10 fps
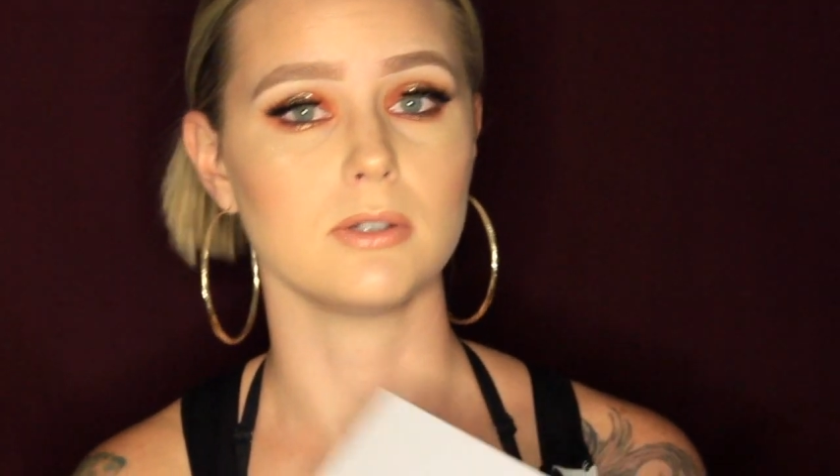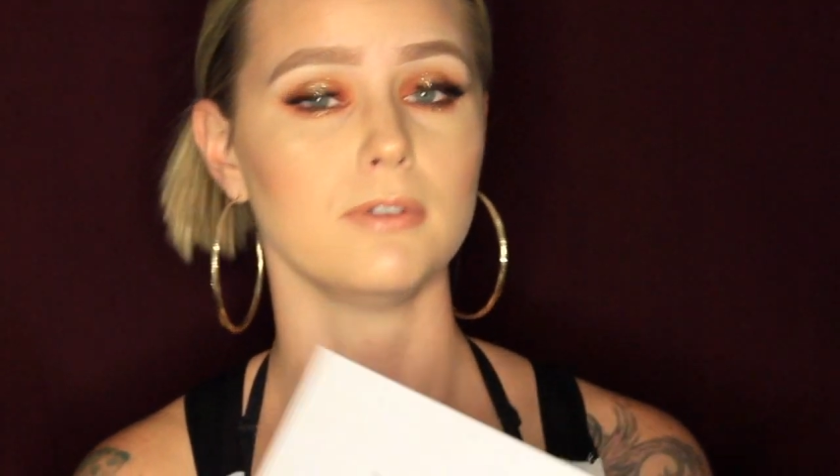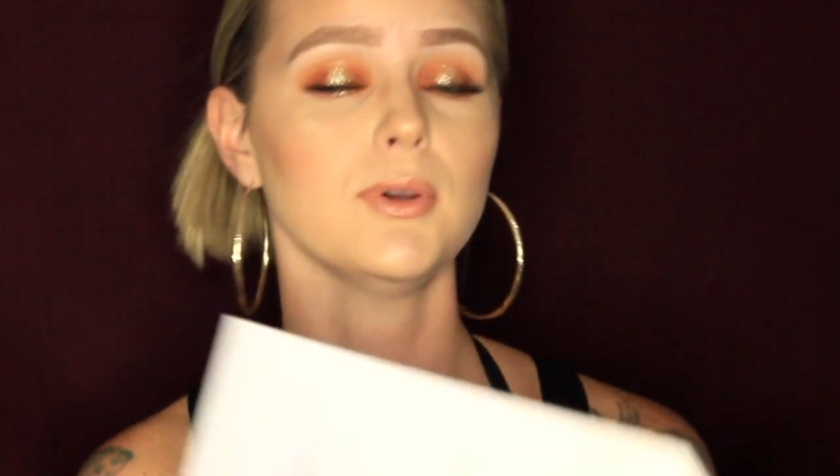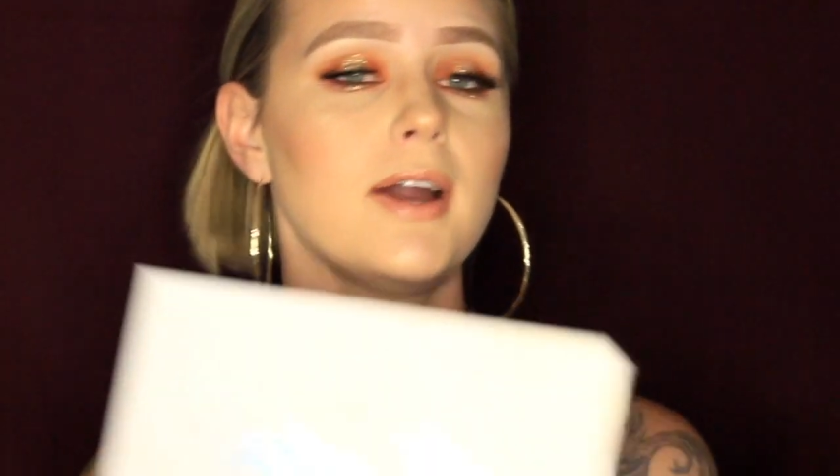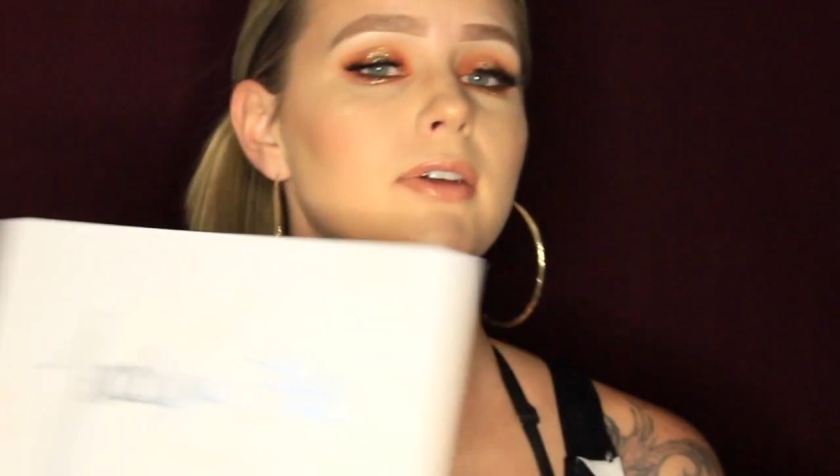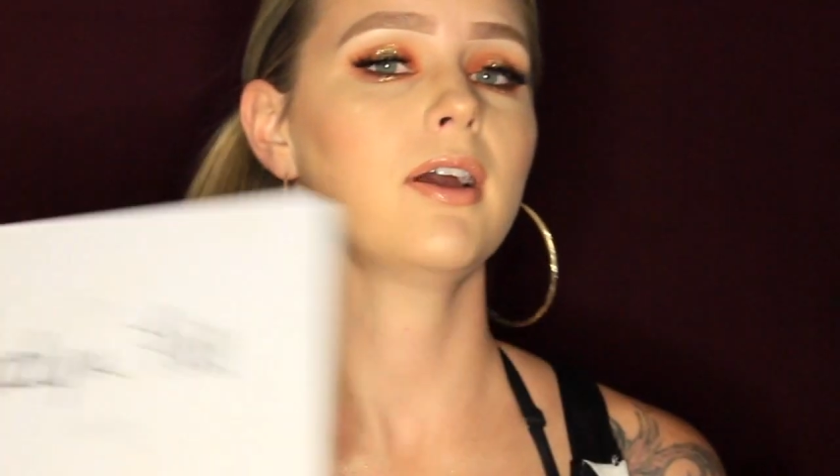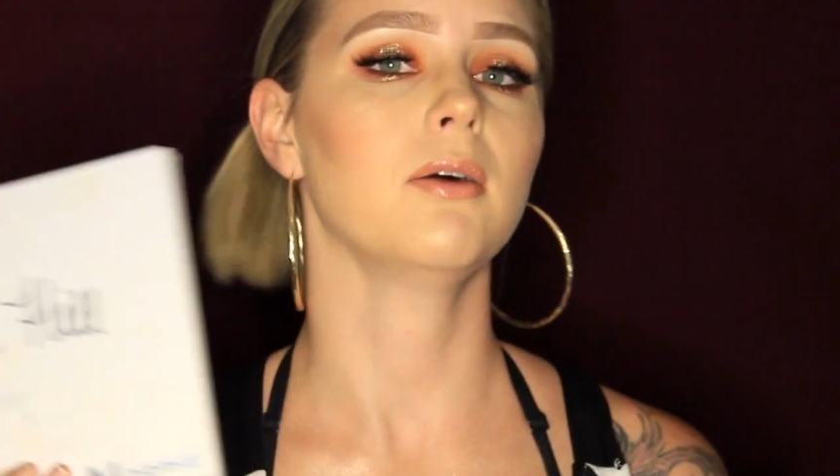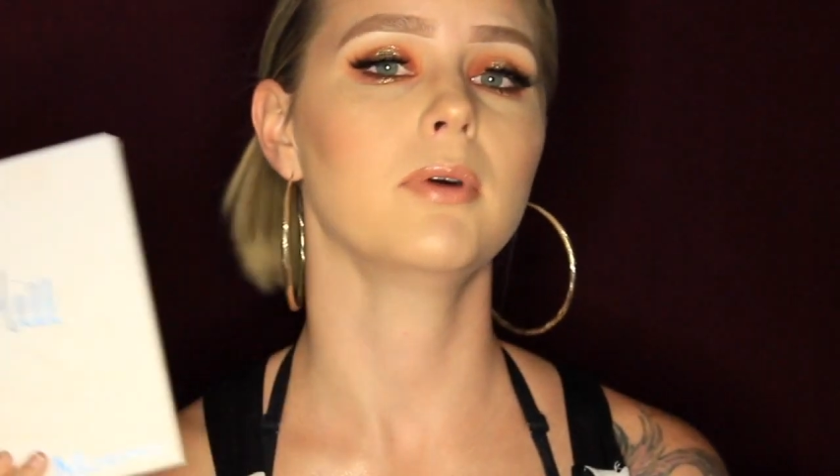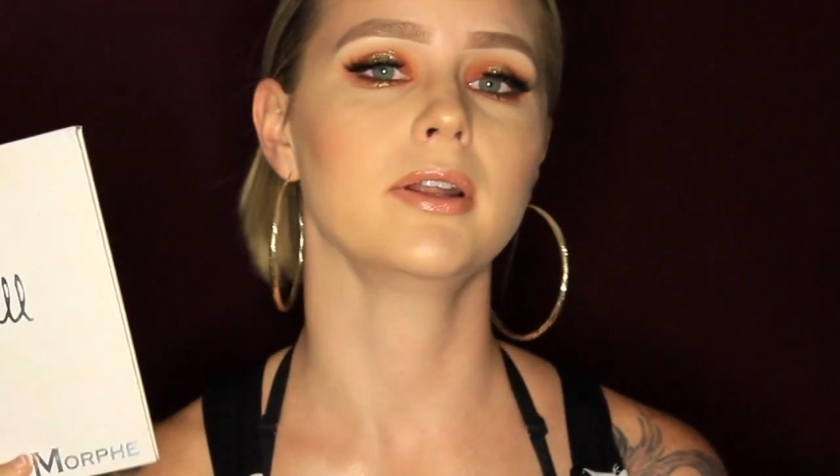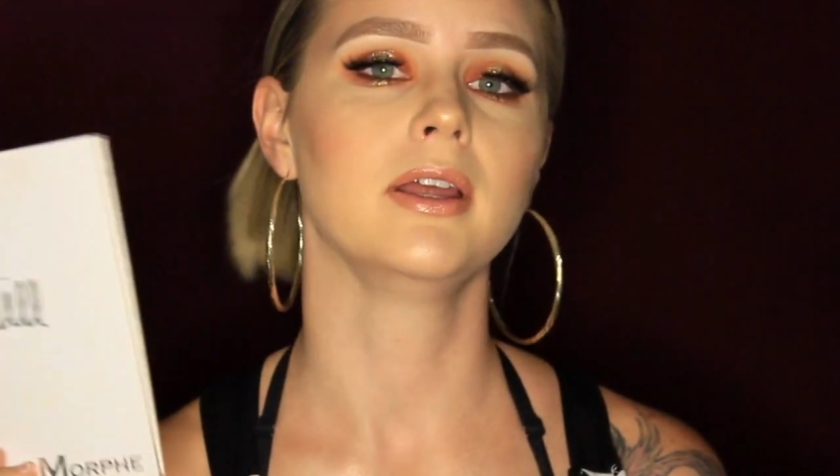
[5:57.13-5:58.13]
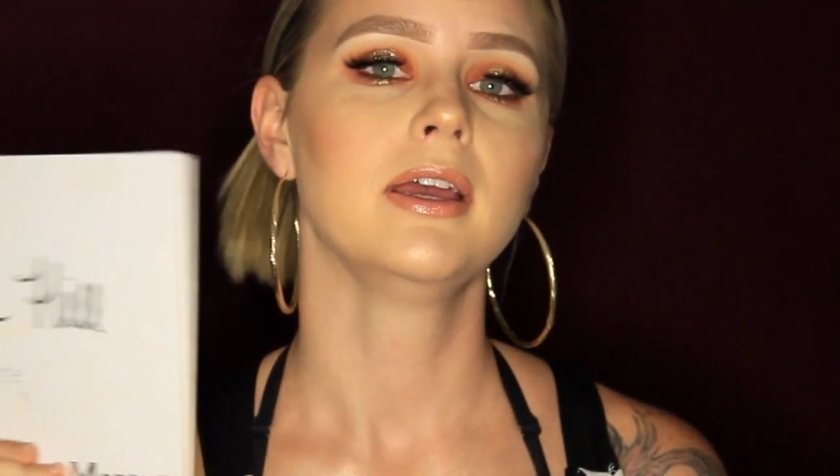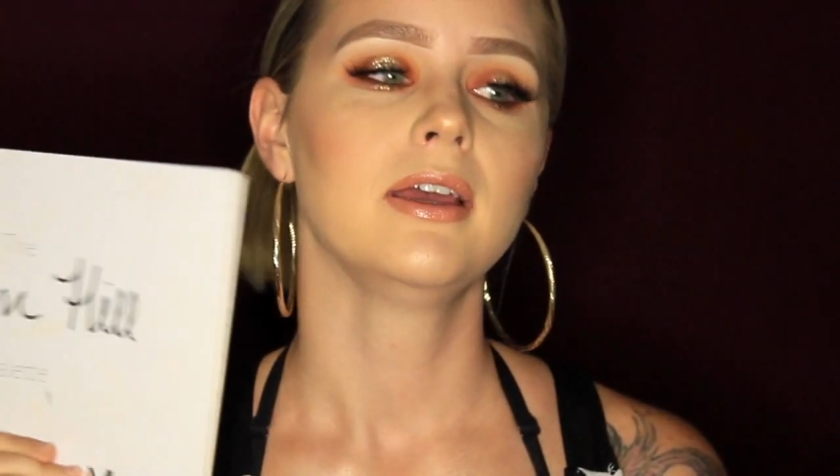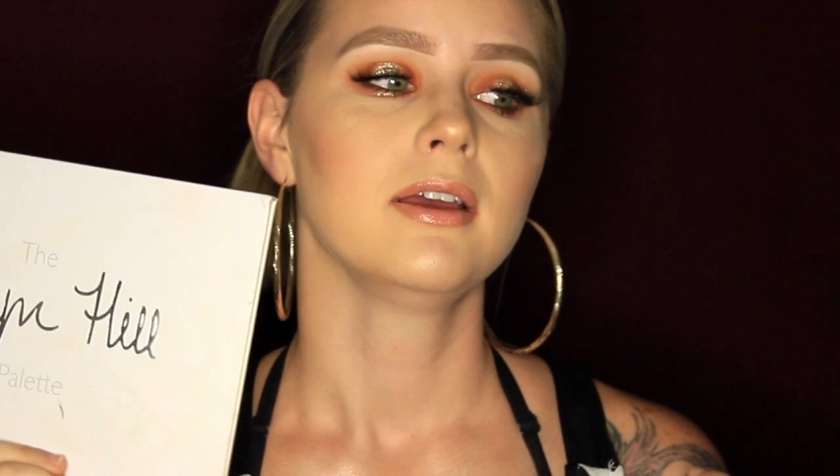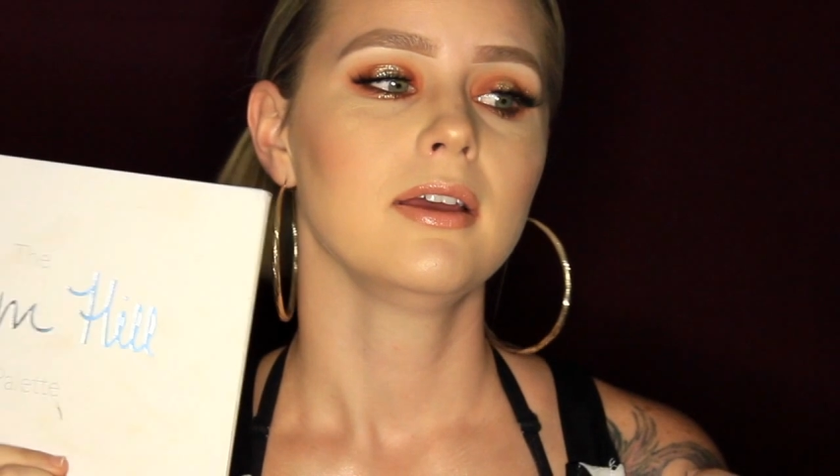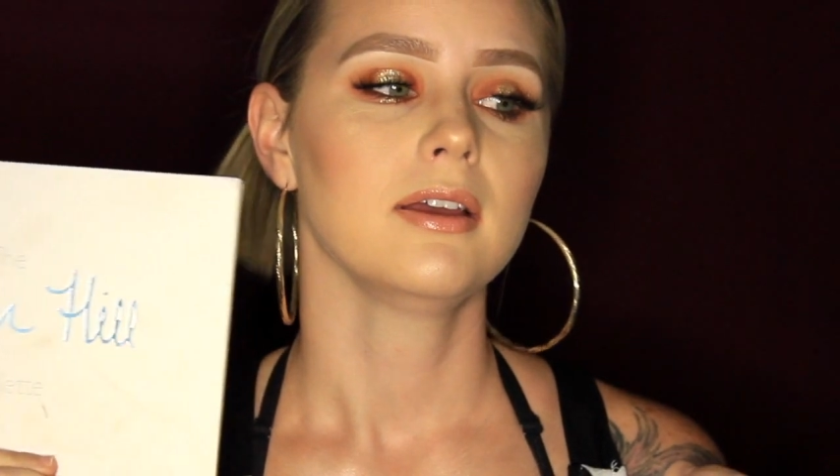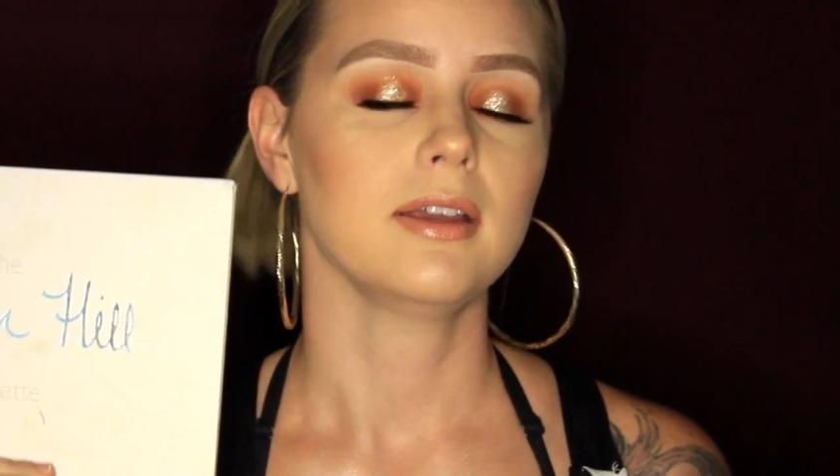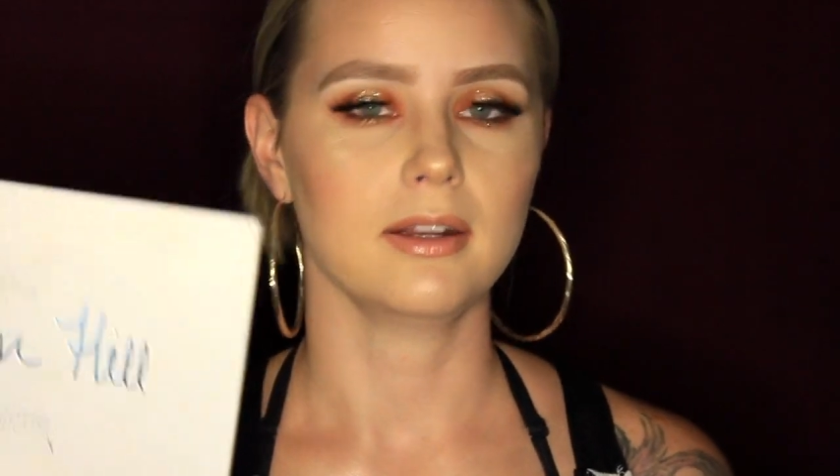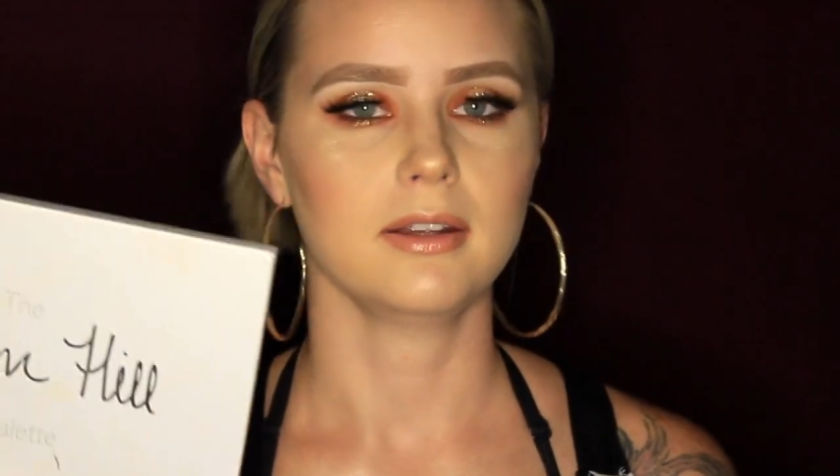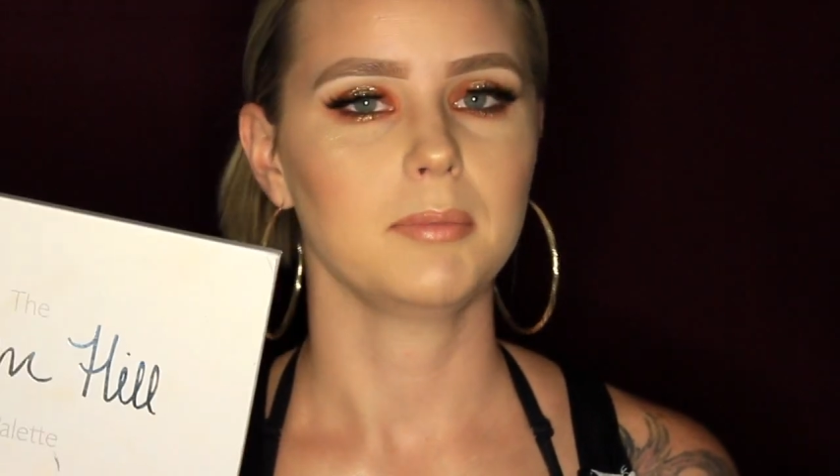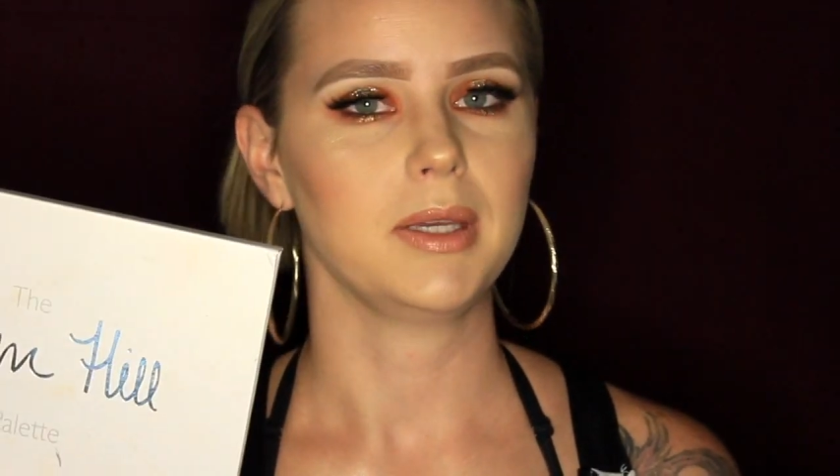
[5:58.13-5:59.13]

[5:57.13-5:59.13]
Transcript: So if you haven't got one, get it,